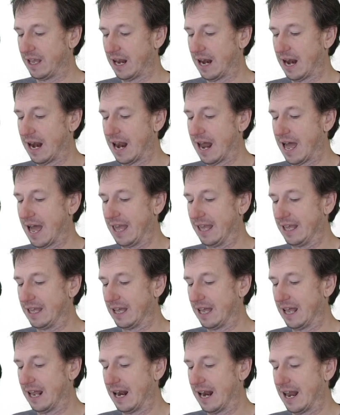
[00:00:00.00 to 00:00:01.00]
like
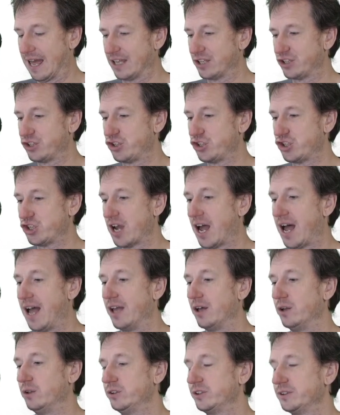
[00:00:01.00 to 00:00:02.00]
a last
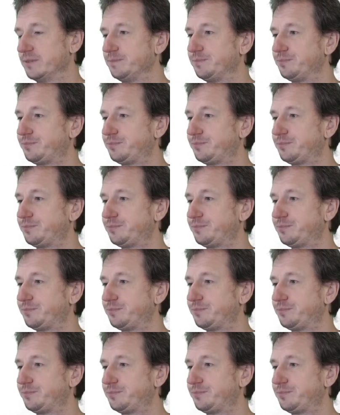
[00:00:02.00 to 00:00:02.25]
child.